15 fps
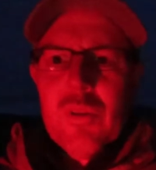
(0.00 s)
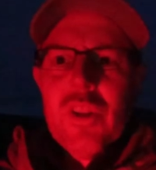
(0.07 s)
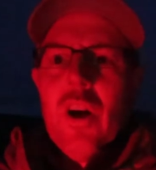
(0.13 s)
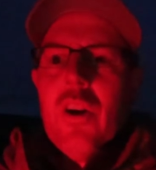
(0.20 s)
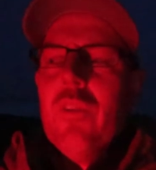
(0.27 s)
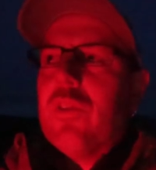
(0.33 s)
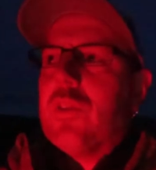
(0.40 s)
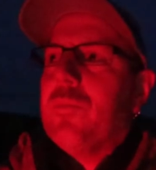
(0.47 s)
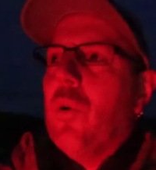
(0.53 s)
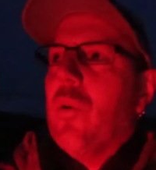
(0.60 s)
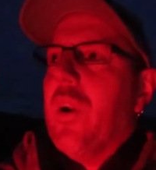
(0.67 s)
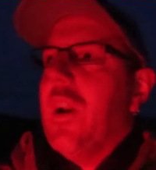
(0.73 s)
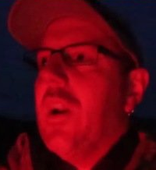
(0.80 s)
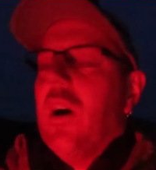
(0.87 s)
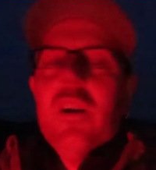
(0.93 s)
we're starting off this
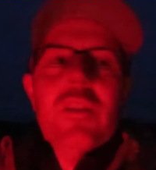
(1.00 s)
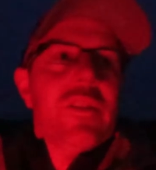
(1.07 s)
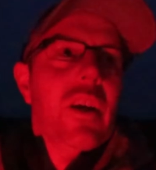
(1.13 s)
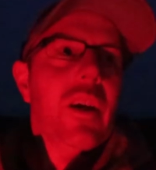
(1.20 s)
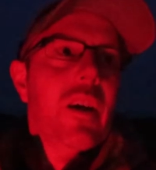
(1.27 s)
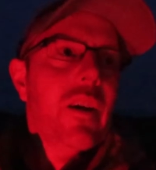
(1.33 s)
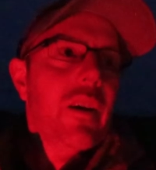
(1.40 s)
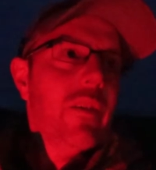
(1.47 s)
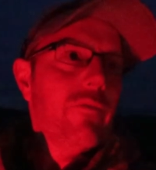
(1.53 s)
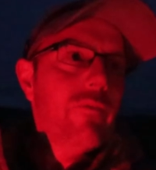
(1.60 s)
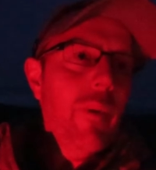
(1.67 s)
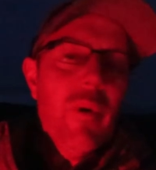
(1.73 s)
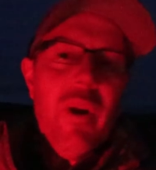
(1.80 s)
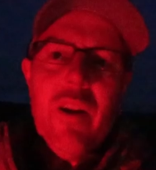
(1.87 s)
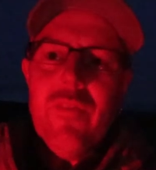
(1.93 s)
morning at
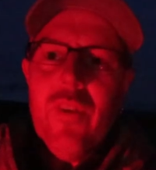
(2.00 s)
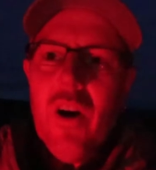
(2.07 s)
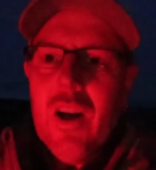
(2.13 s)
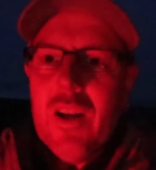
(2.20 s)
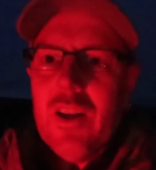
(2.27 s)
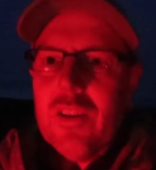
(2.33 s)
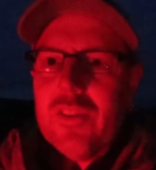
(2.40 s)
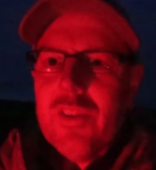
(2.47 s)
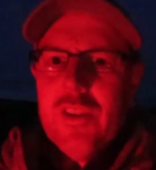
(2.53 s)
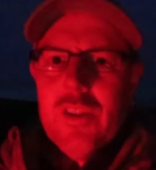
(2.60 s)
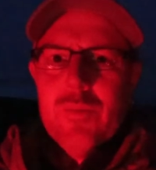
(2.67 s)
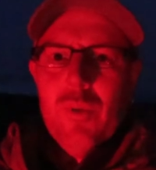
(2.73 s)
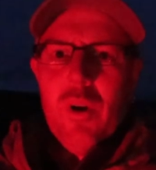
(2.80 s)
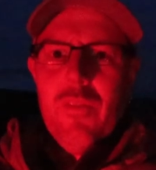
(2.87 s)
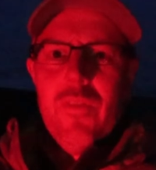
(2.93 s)
Ribblehead Viaduct. This
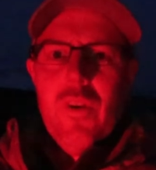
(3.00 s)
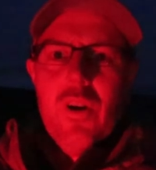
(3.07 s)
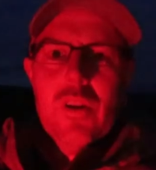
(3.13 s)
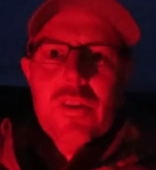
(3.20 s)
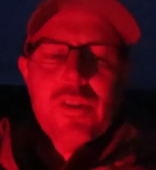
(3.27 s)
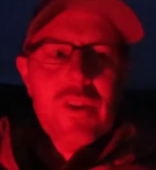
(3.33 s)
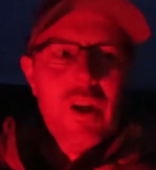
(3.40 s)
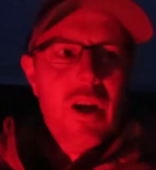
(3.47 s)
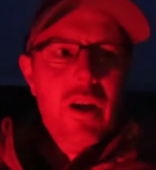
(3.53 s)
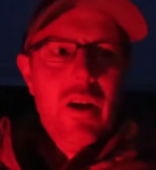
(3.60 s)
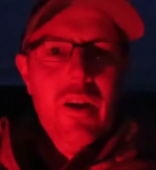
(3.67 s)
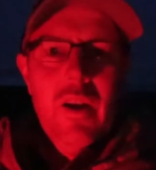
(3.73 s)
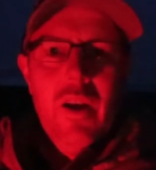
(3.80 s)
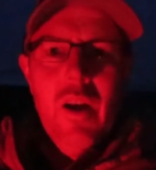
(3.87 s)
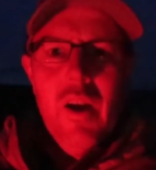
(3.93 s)
is my first
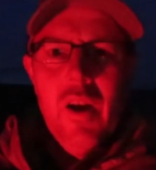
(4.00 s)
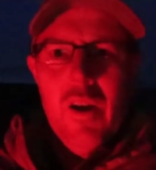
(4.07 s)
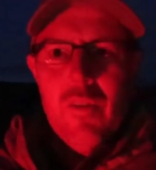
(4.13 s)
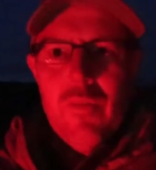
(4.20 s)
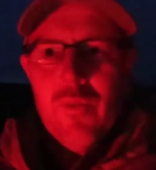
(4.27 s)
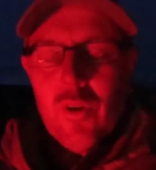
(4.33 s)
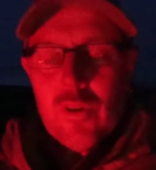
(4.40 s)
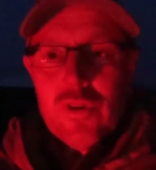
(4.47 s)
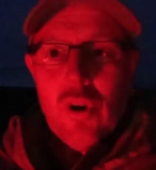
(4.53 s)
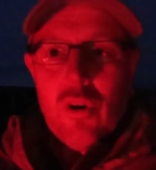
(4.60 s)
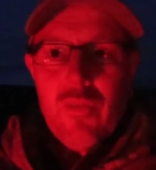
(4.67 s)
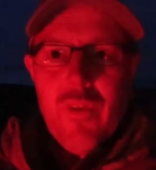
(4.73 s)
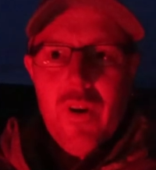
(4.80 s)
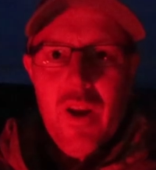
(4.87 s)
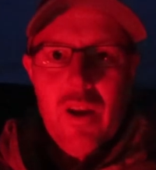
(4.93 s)

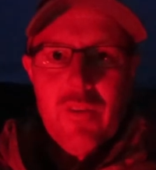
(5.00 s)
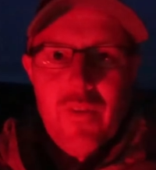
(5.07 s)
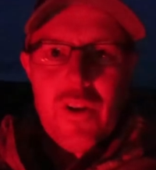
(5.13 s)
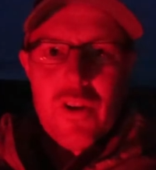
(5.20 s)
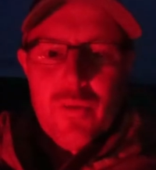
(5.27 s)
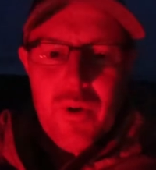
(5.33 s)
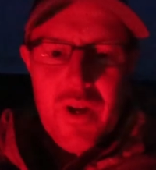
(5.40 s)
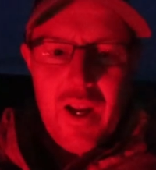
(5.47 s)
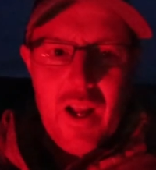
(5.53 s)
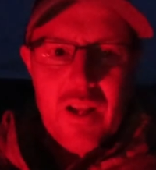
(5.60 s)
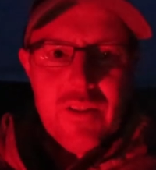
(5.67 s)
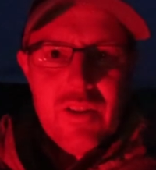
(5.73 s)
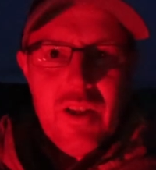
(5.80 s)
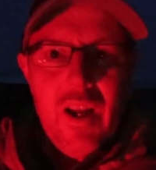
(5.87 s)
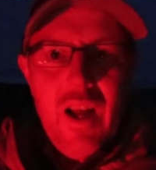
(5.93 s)
vlogtography adventure weekend,